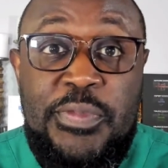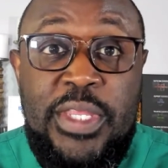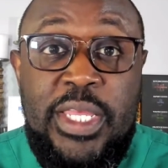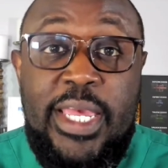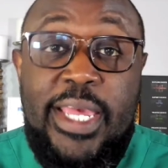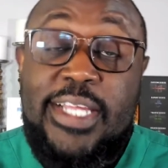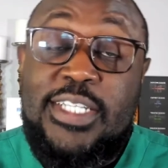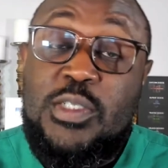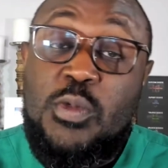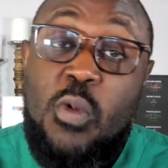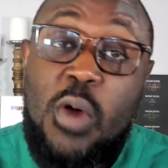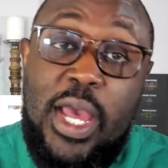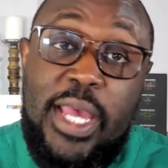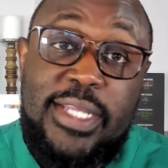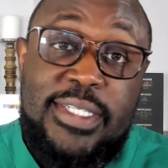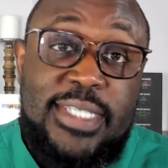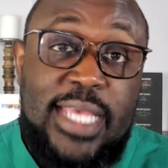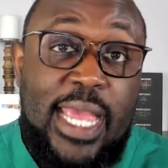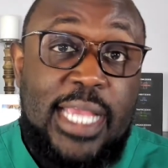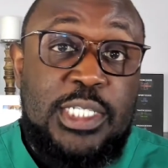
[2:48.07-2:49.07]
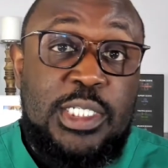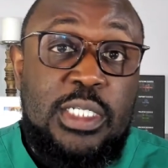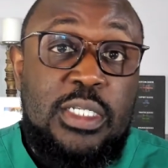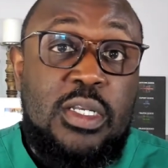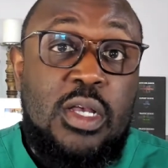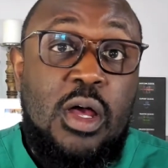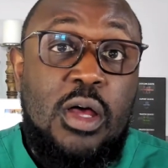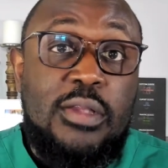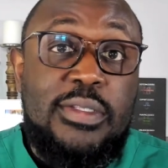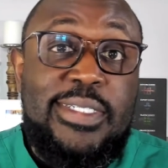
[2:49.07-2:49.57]
It's why it's actually
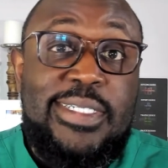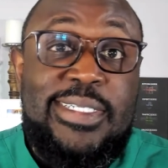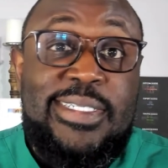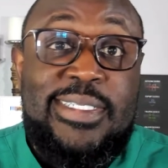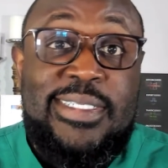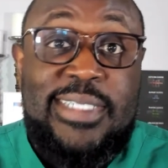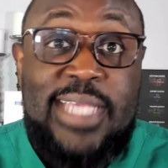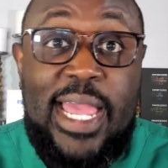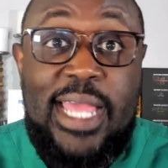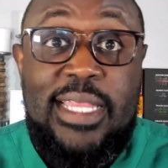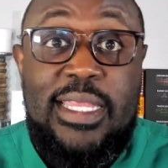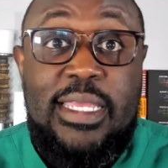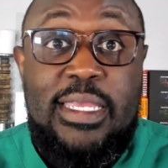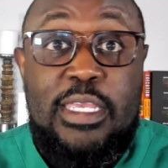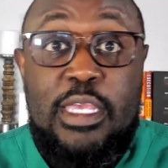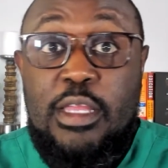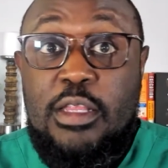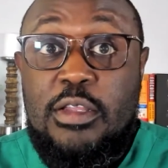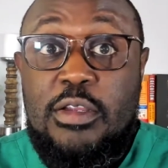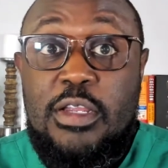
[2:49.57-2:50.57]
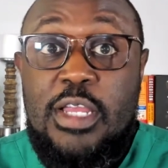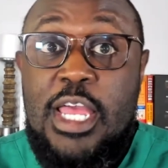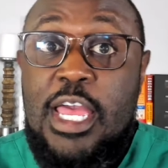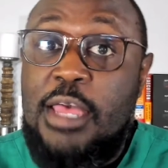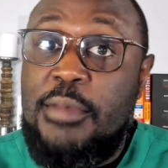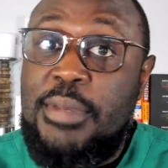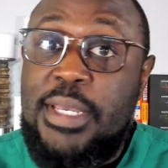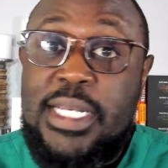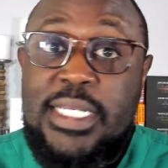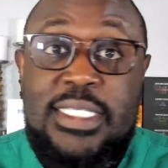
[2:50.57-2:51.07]
called the silent killer,
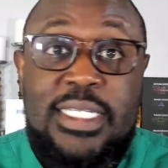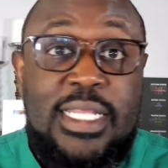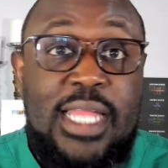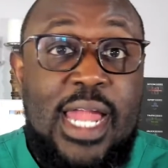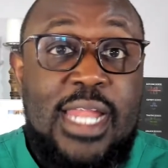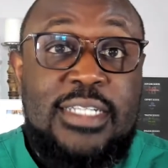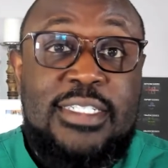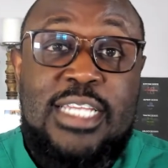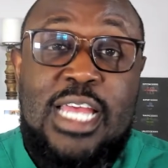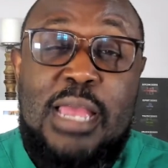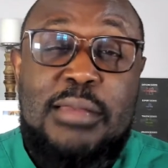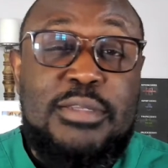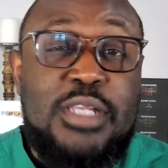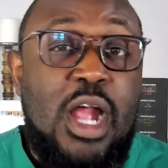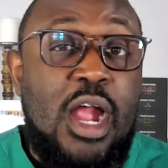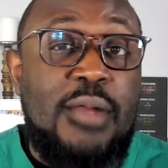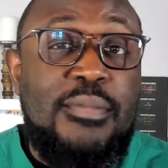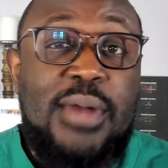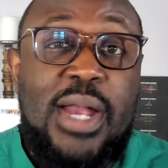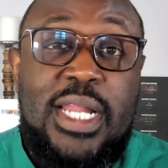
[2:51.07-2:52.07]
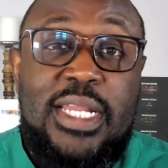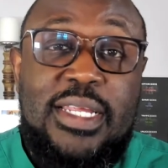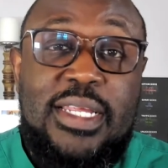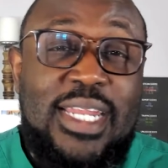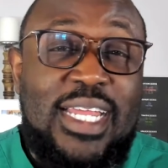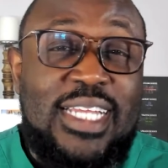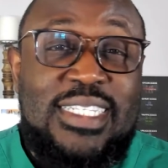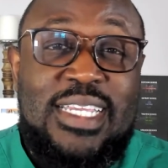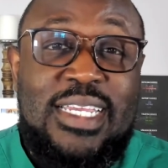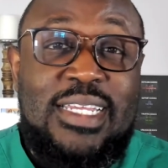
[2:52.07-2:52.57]
because a lot of times our body, and
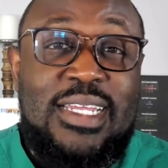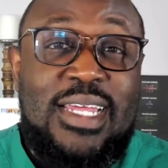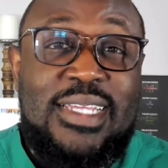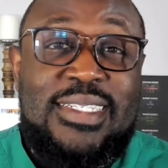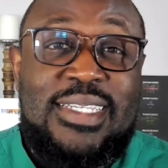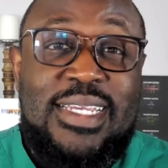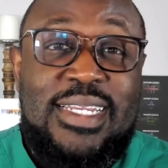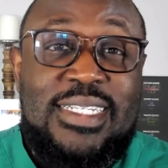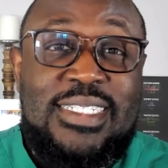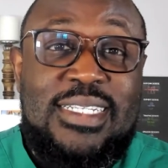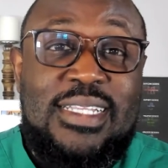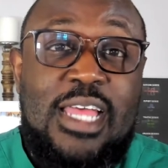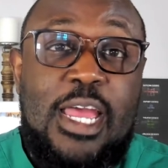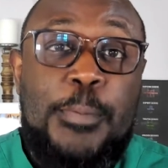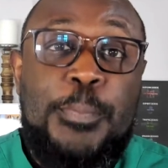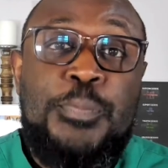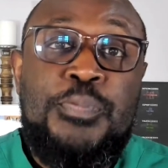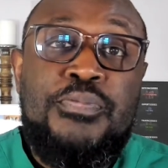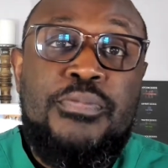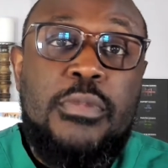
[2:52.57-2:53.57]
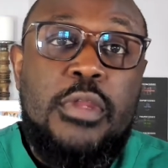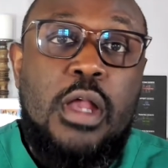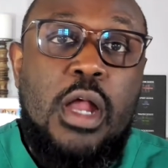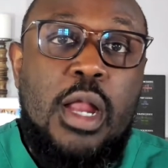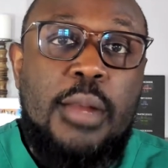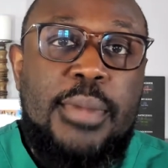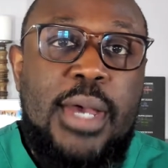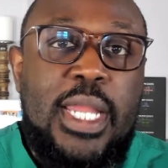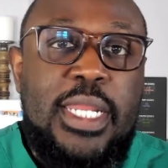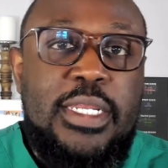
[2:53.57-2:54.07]
I say this a lot, our
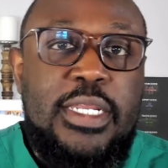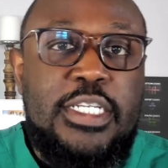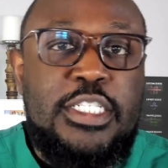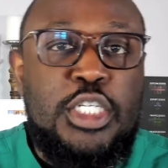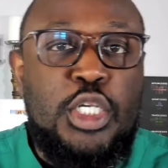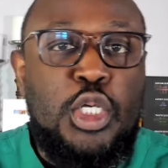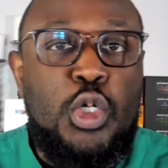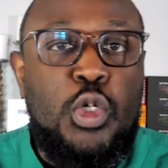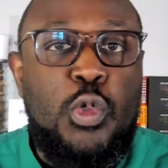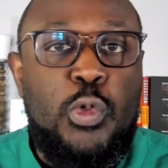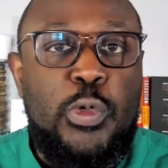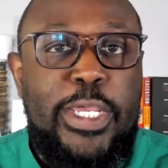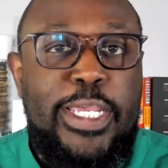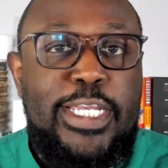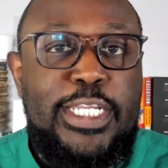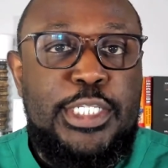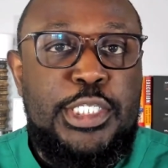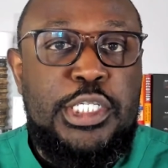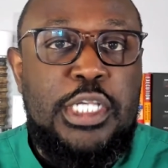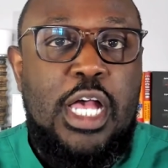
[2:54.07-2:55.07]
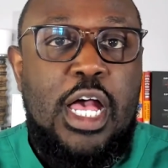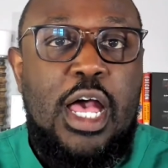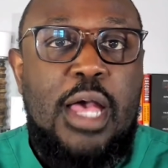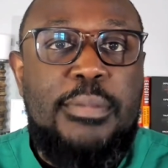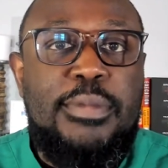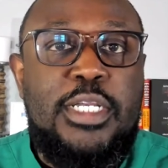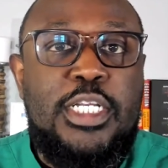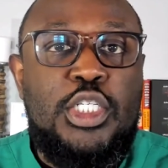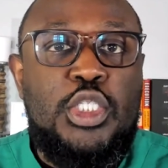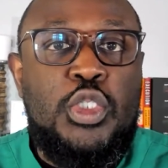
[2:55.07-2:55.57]
body does a great
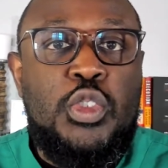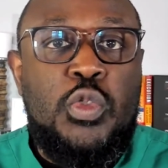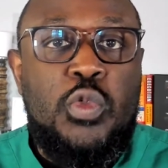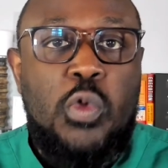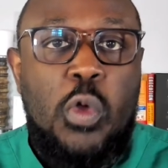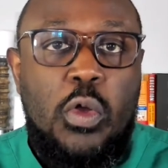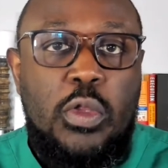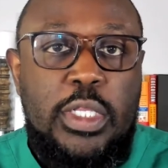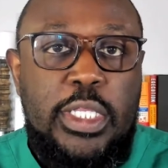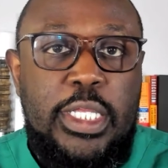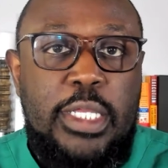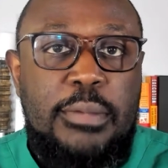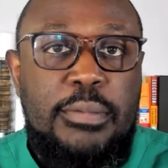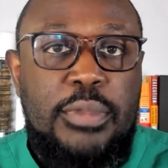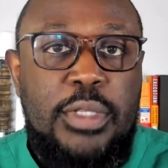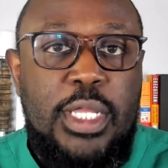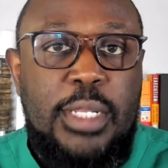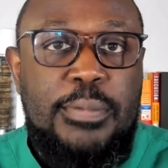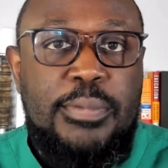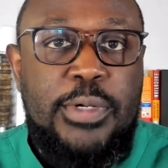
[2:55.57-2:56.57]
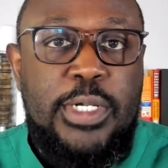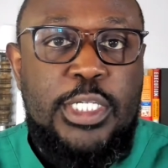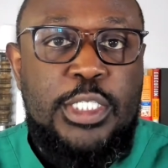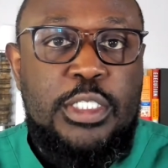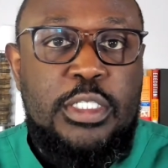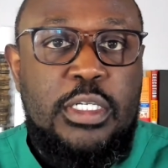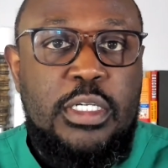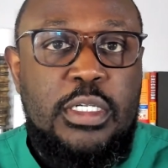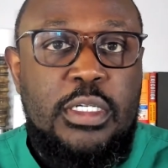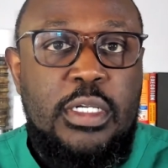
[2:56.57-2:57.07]
job controlling blood
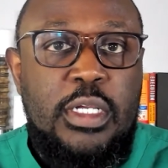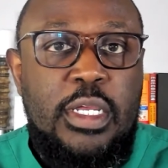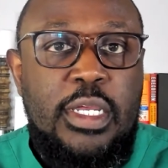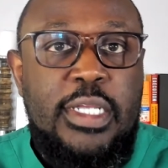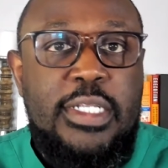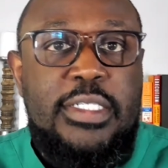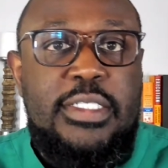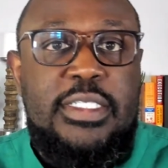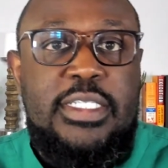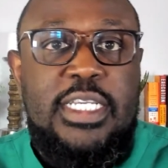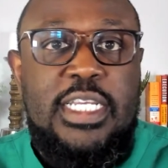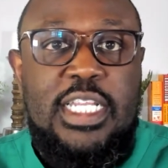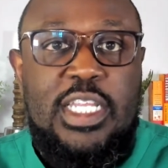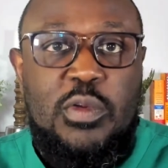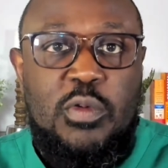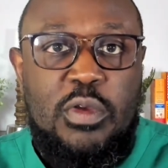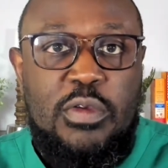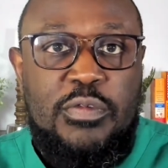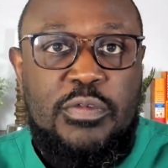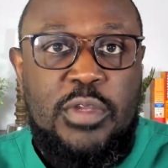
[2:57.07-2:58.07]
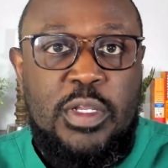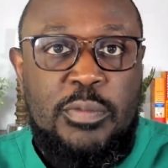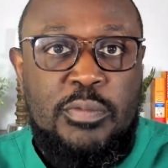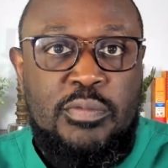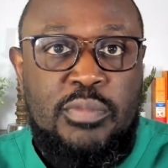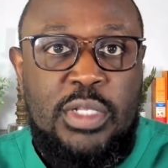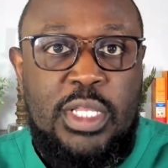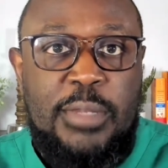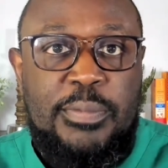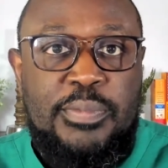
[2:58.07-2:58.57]
pressure, dealing with
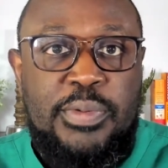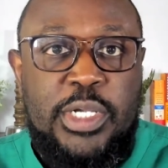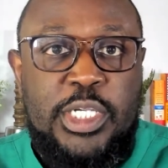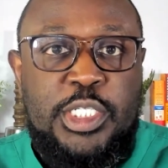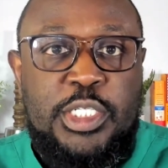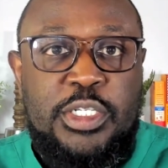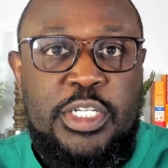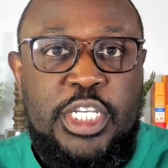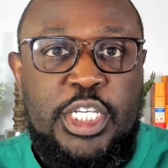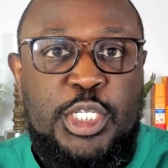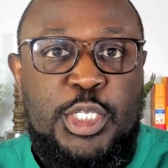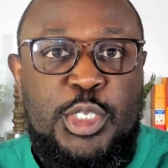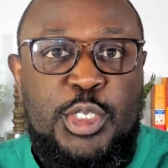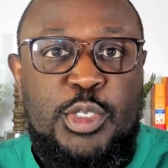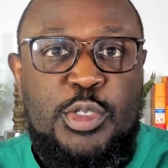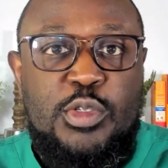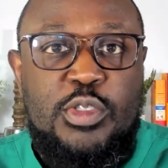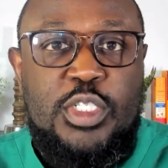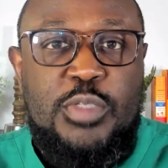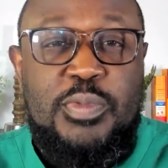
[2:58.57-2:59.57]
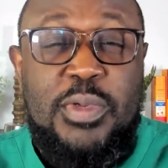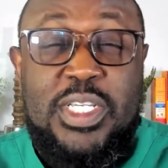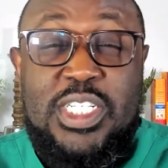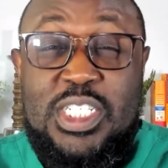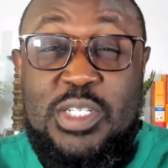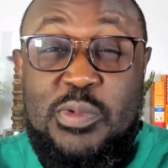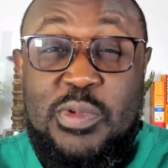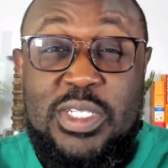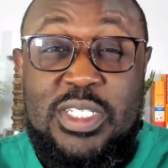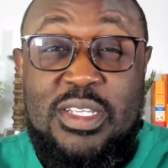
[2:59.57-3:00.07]
blood pressure issues, especially
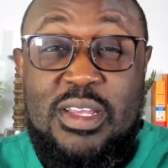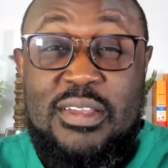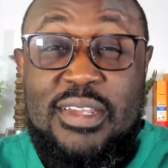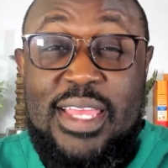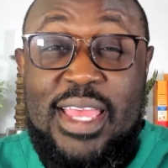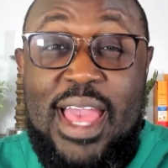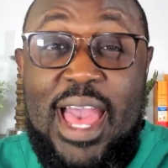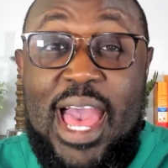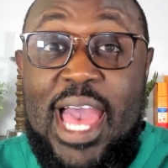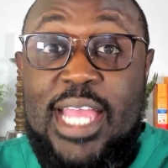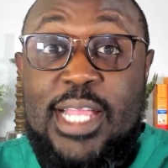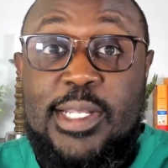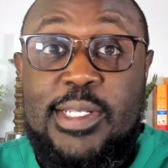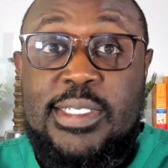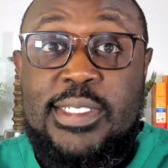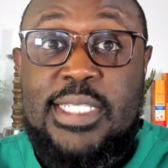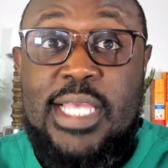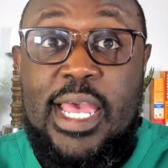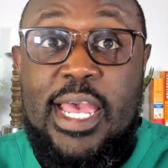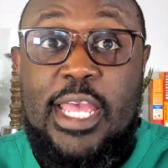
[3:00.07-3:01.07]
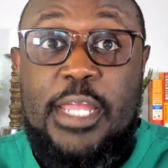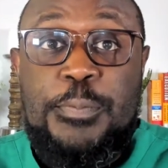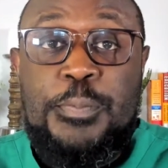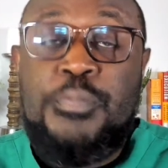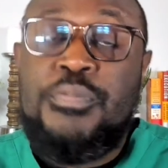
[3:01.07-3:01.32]
when it's on the higher side,